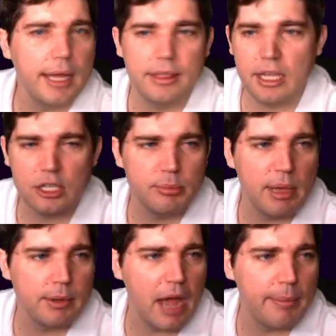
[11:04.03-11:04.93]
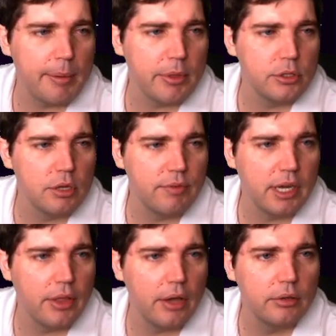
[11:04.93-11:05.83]
I think I should maybe wrap up the YouTube
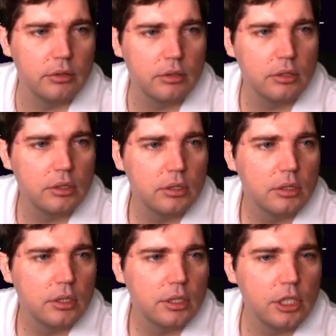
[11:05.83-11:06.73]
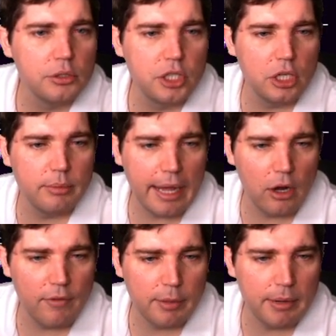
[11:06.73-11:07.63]
video, though. YouTube, I don't
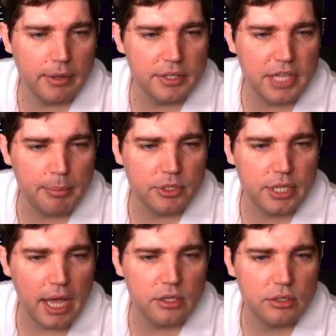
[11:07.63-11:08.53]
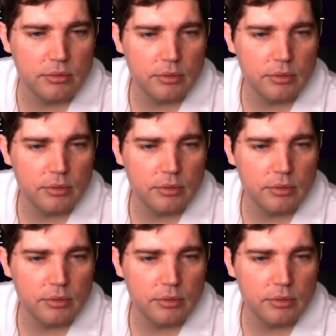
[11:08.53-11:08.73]
know if I'm going to be able to go to sample size.